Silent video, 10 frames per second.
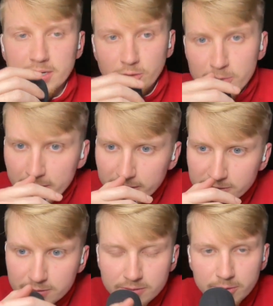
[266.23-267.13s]
Can we be
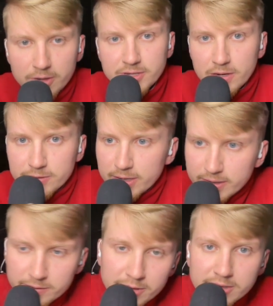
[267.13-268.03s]
honest with ourselves right
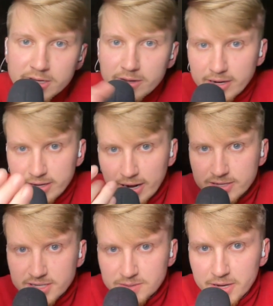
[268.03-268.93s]
here? Can I
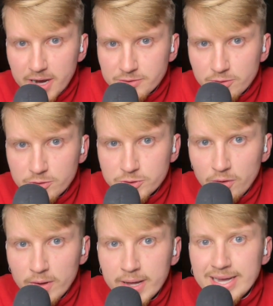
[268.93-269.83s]
say something controversial?